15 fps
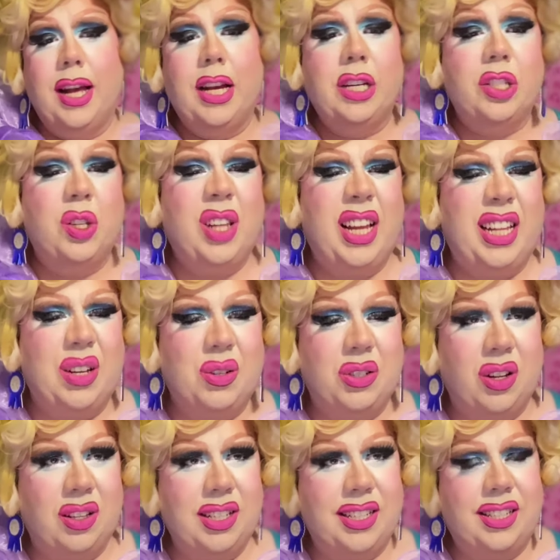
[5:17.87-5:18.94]
So, like, there was
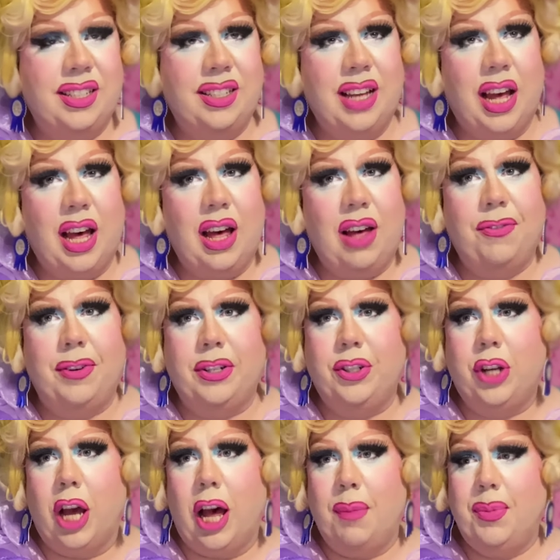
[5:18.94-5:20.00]
all this stuff and
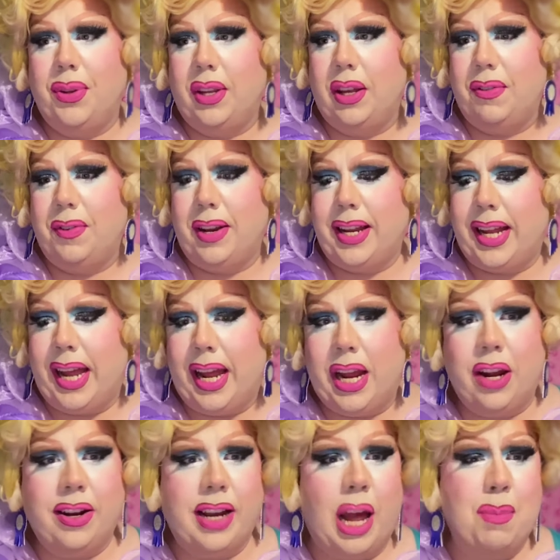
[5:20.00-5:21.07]
job stuff in the
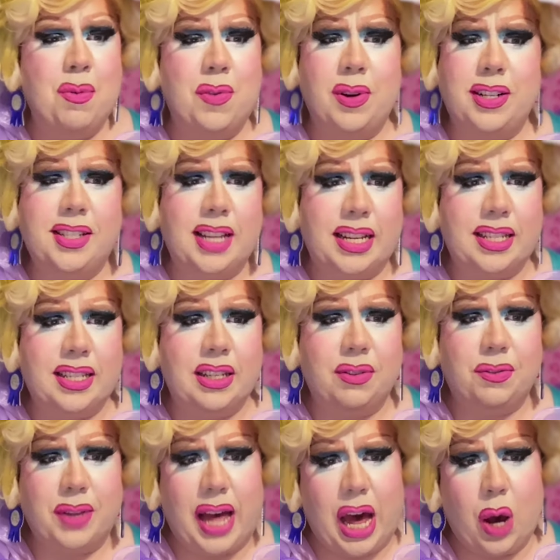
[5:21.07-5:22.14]
air, and I'm a very sensitive
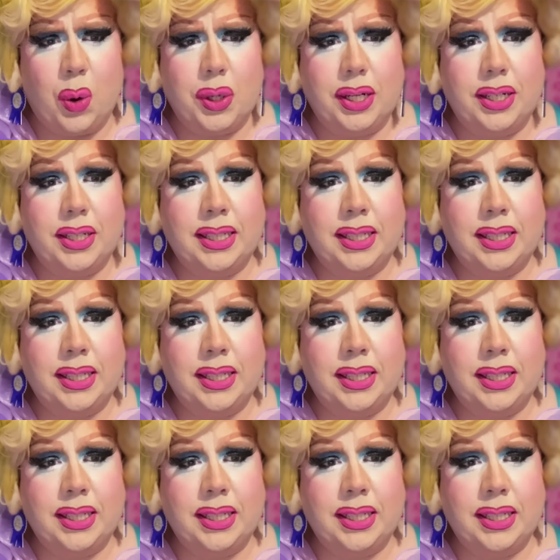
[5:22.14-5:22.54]
flower.